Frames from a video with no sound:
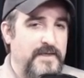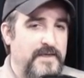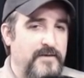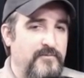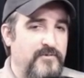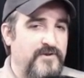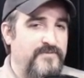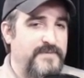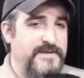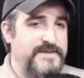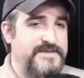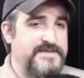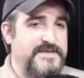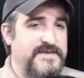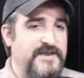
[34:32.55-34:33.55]
it would have been
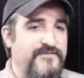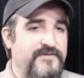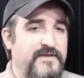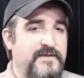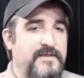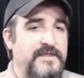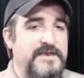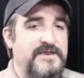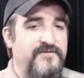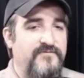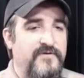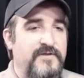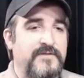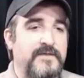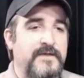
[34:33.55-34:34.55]
significantly
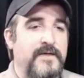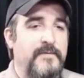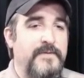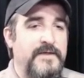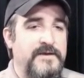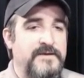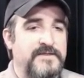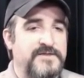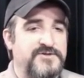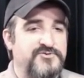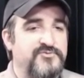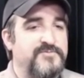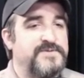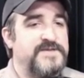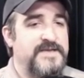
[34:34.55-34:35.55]
different than coming into this
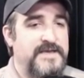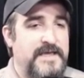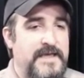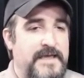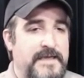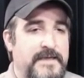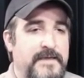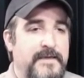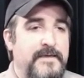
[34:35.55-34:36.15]
room today.